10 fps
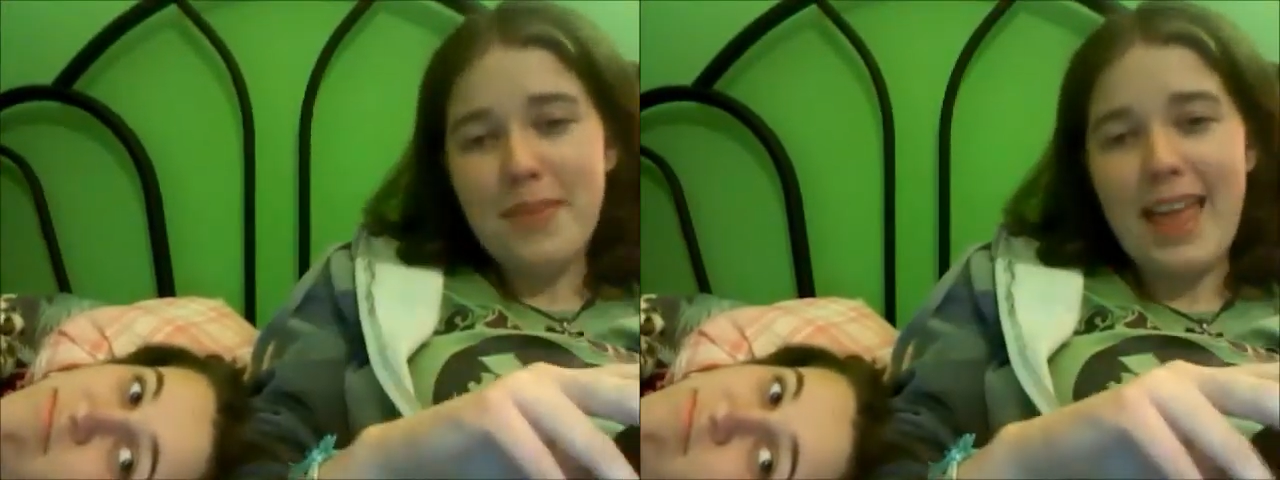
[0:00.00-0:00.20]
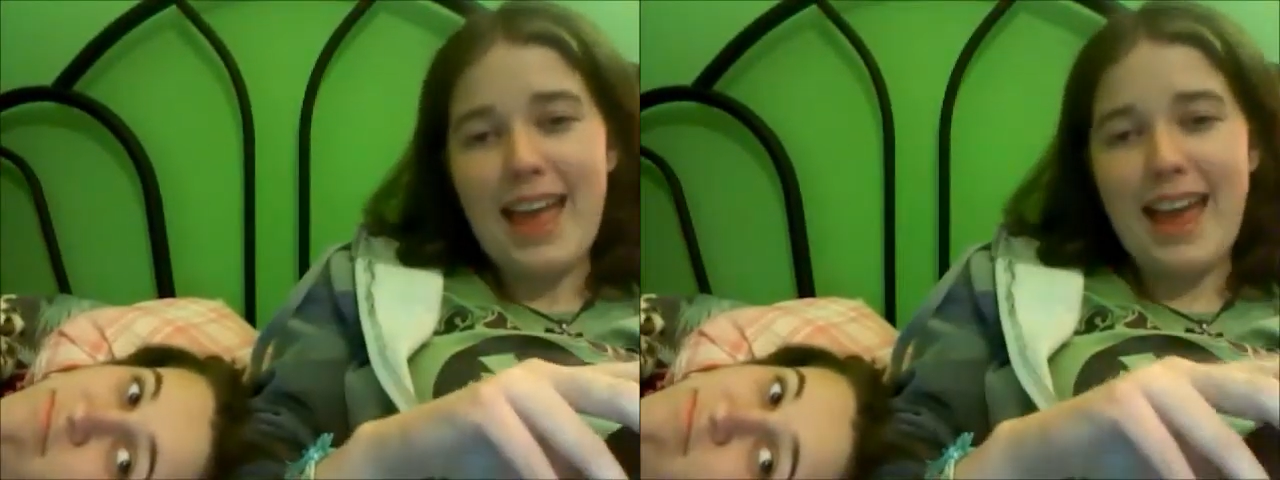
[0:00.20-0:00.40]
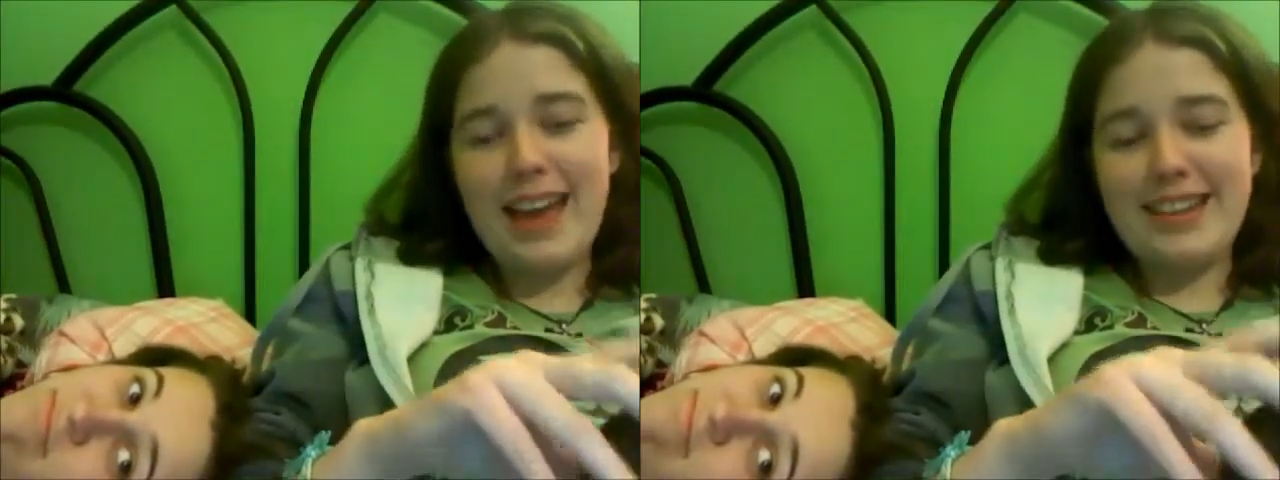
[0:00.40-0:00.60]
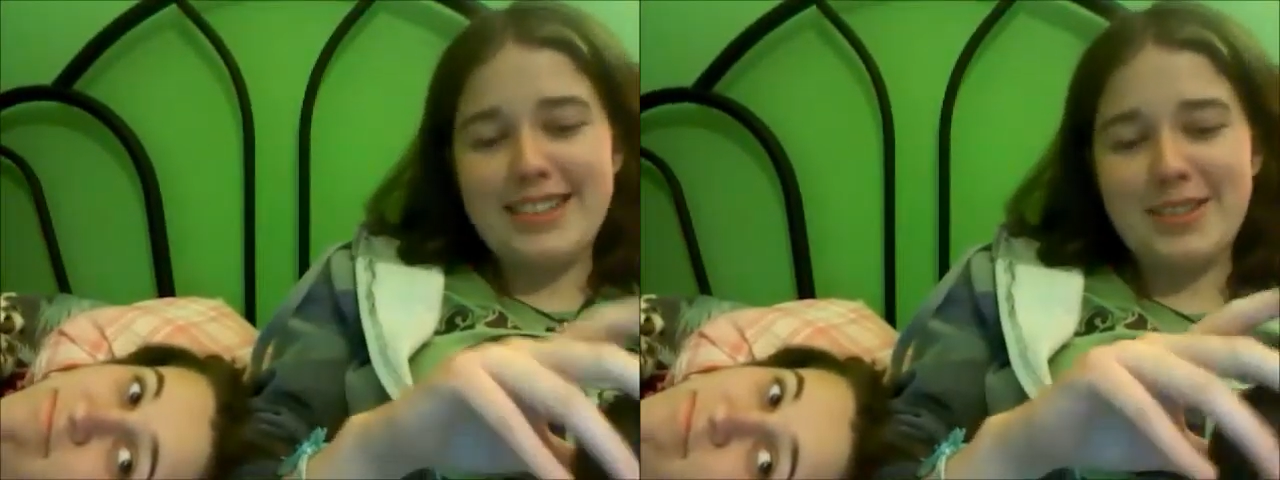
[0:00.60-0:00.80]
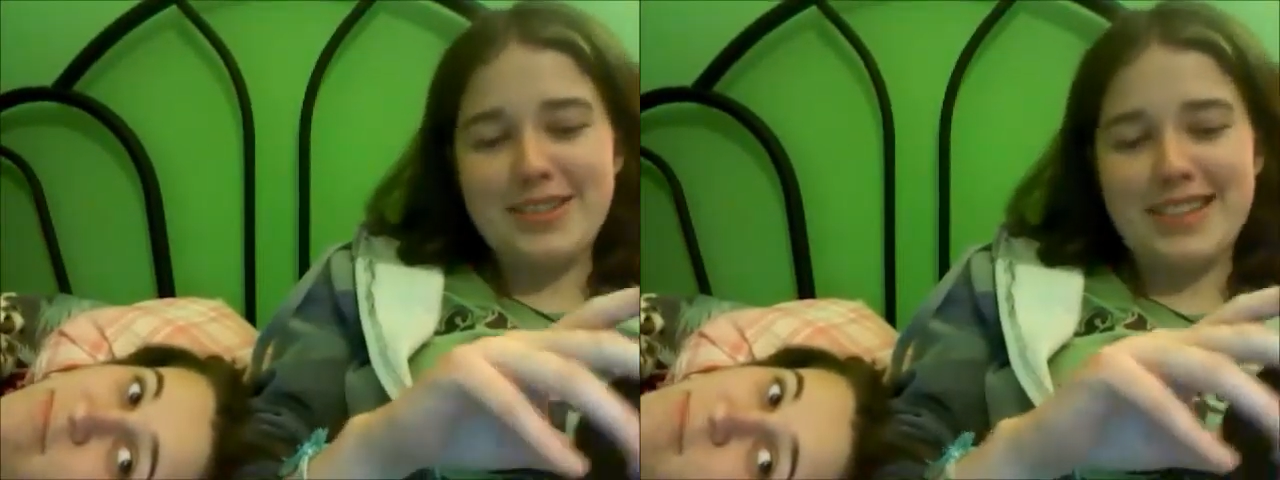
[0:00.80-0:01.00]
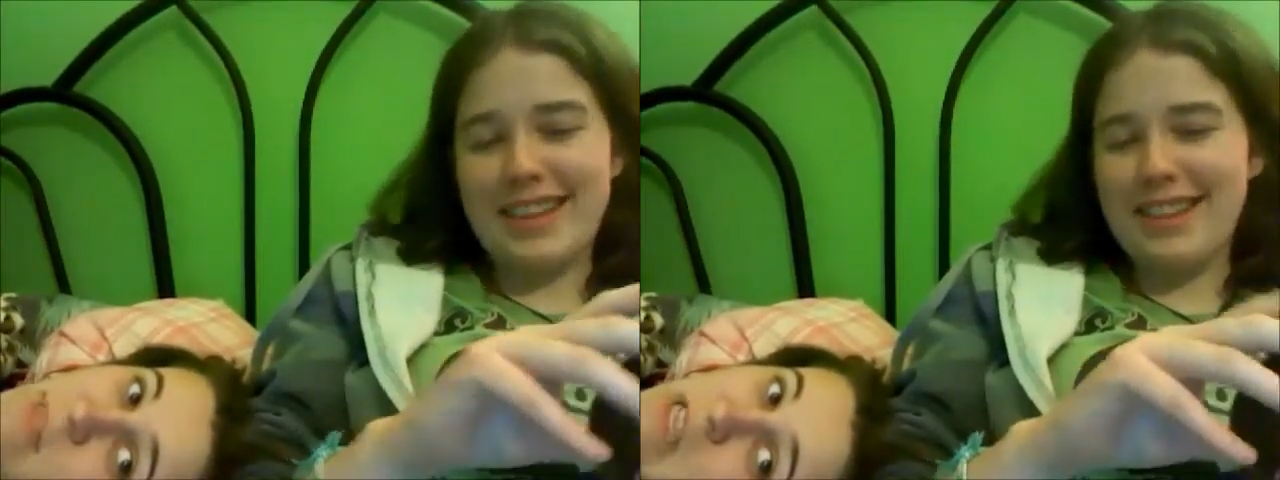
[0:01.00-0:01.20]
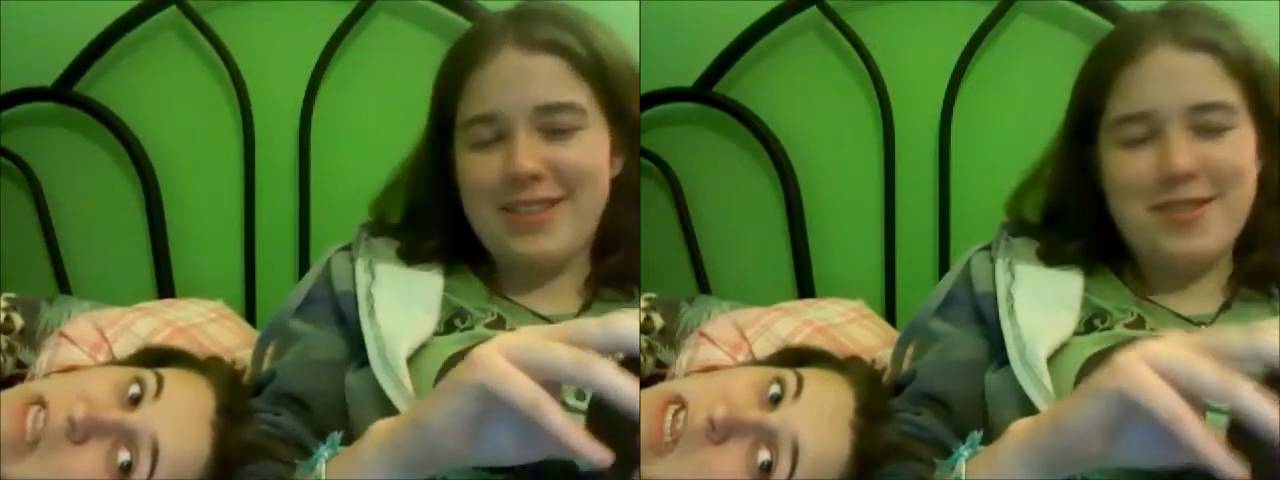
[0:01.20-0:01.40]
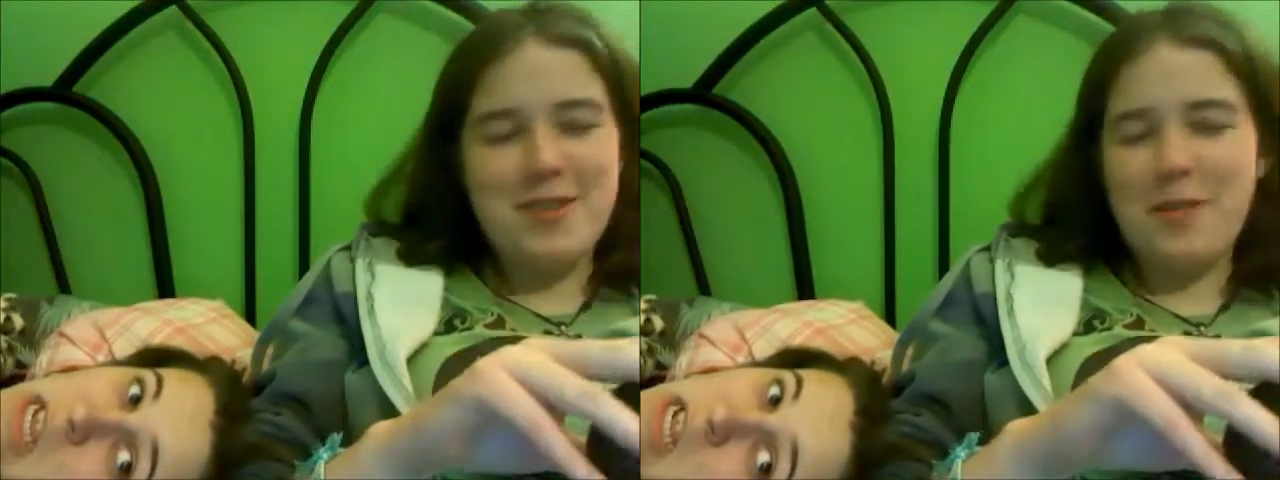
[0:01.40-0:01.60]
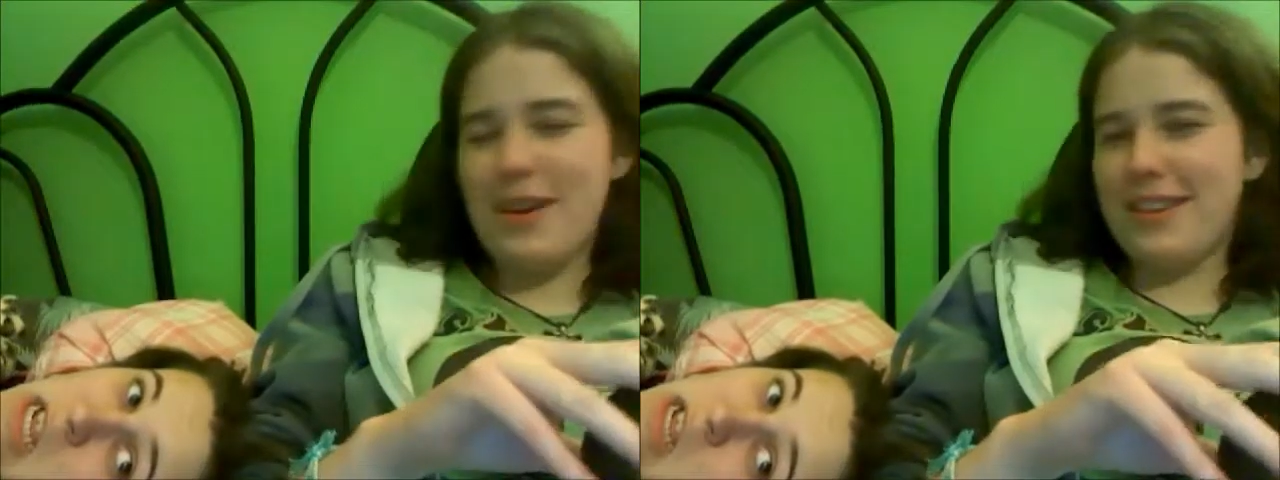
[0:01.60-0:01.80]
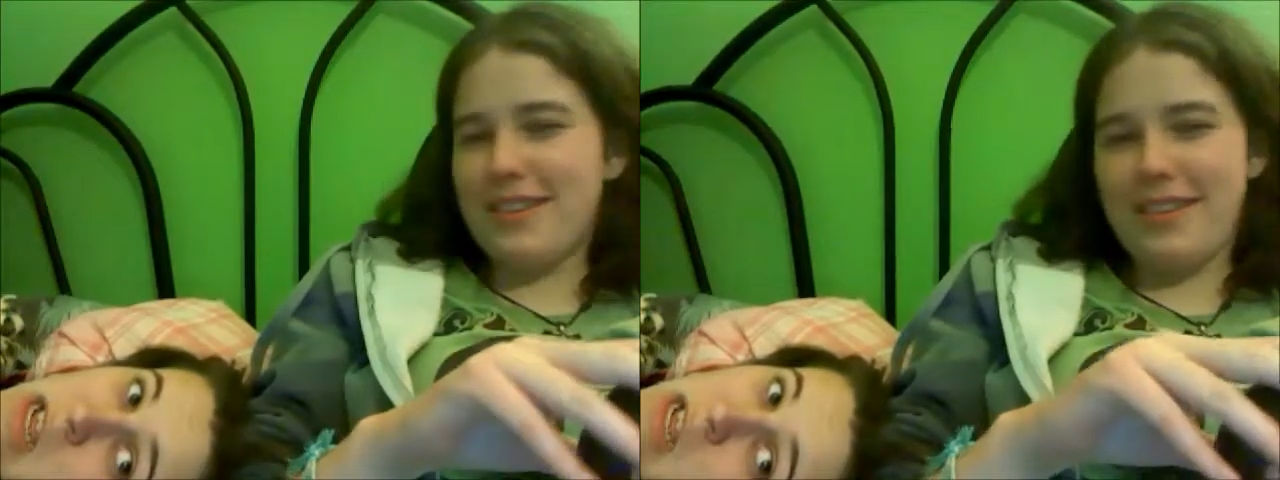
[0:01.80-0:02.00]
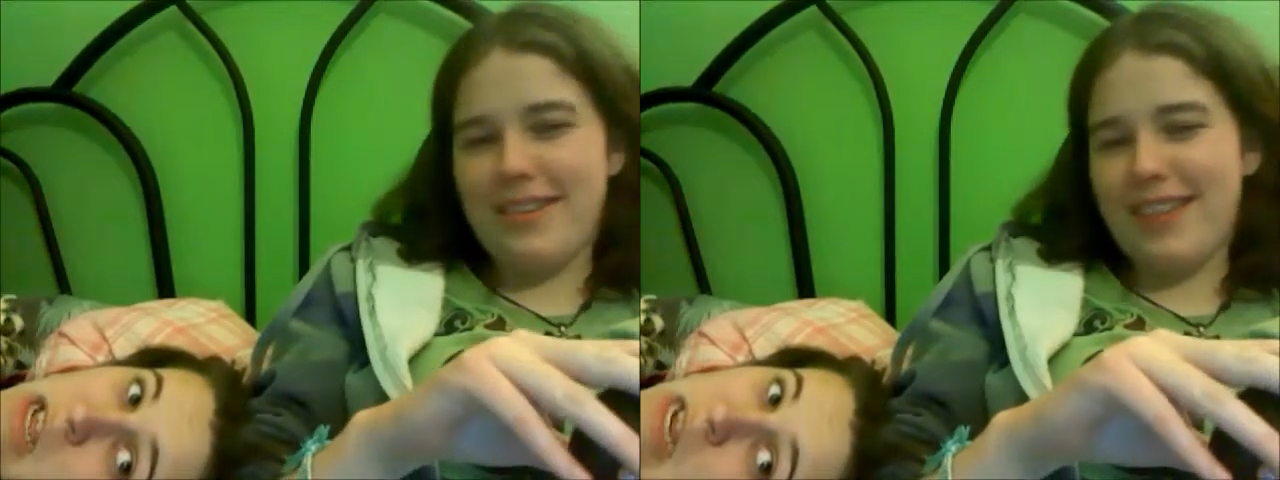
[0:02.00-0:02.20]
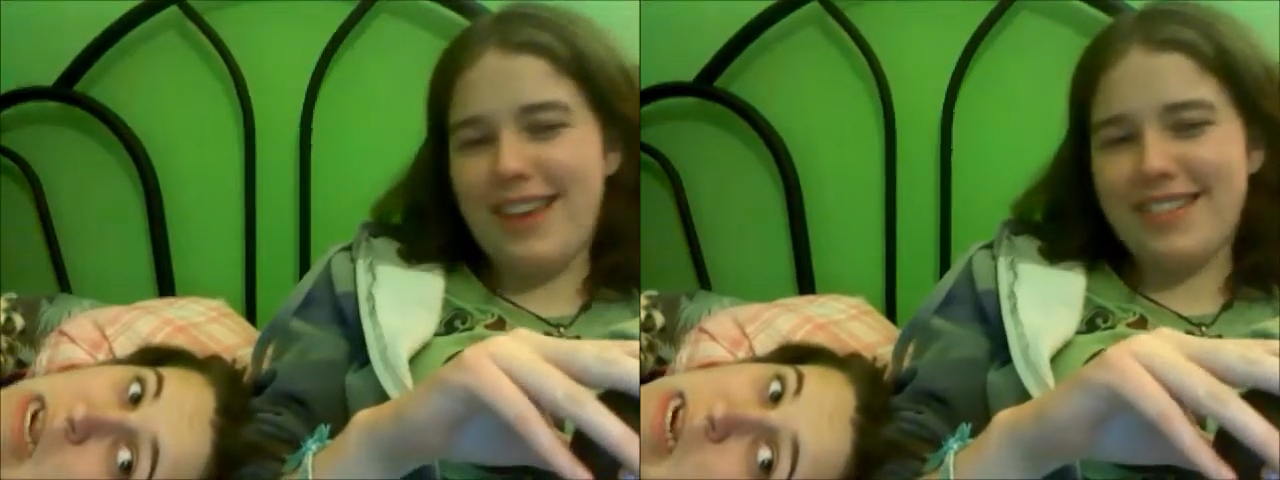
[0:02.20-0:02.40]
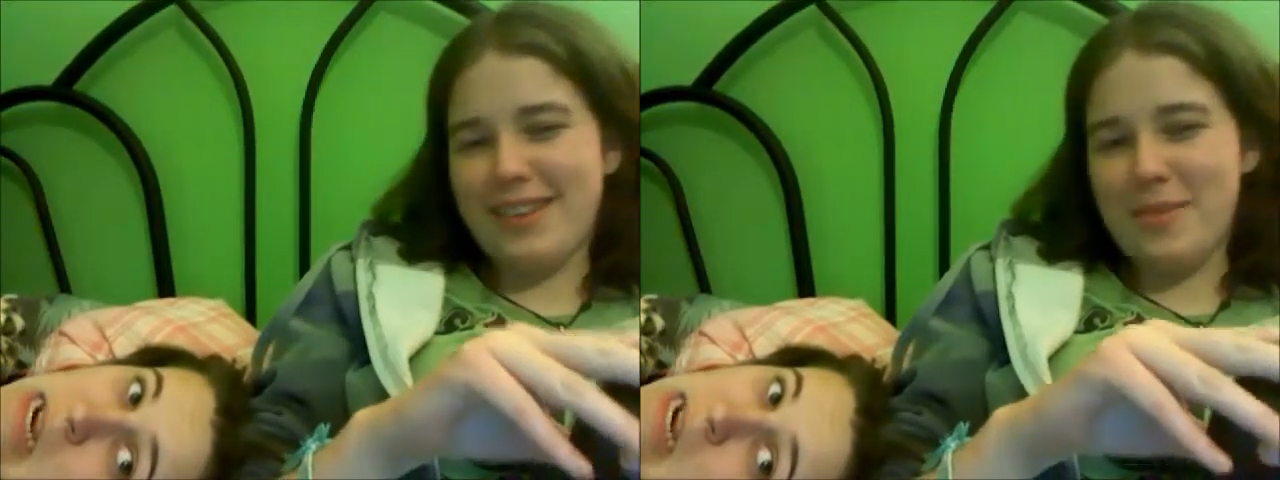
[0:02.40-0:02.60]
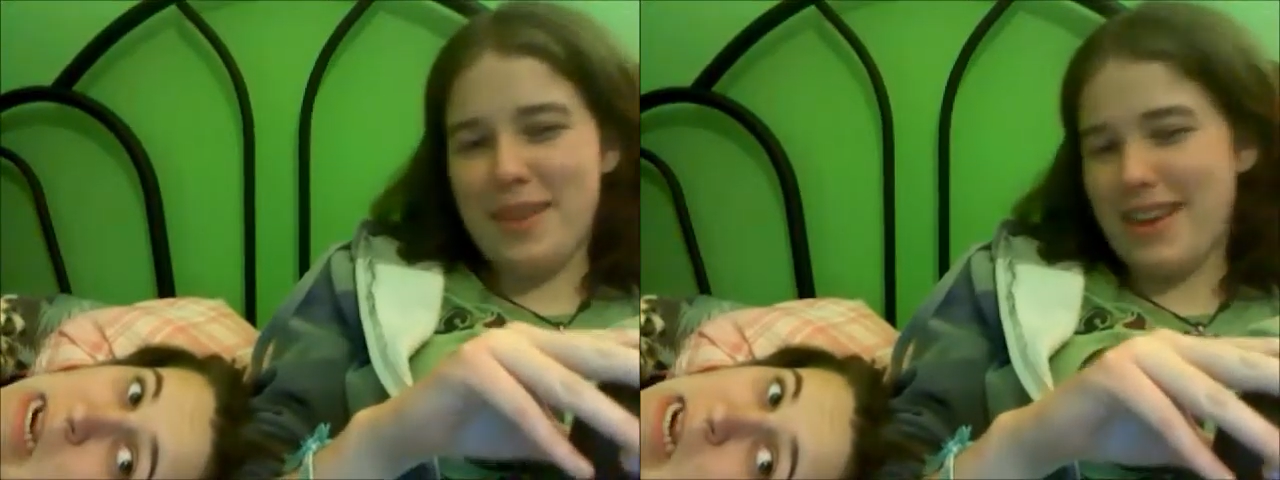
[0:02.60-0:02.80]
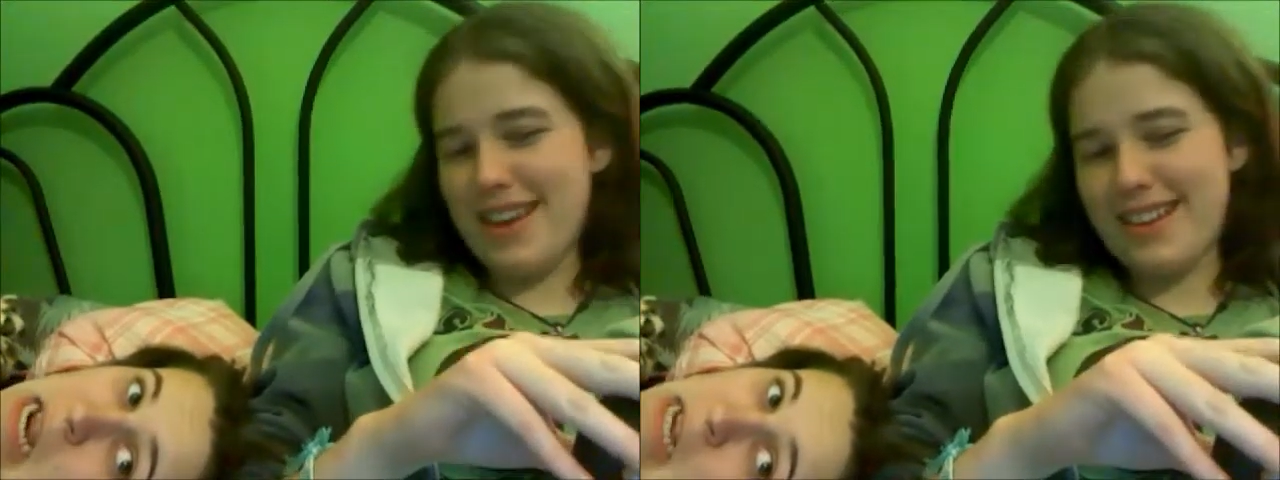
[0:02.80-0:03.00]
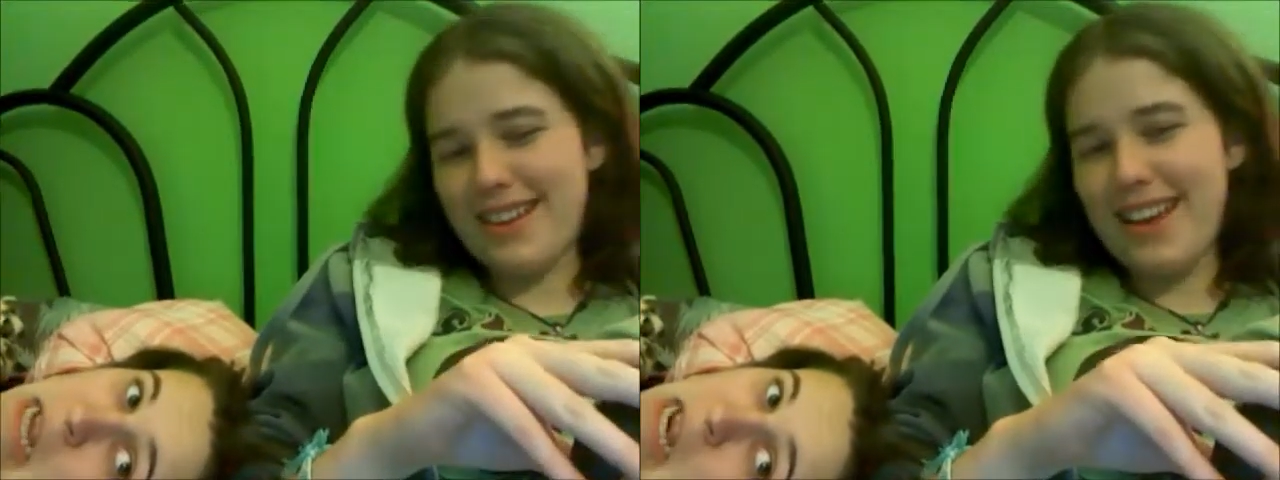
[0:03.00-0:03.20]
And she was thinking, there's no way on earth this cat's going to make it.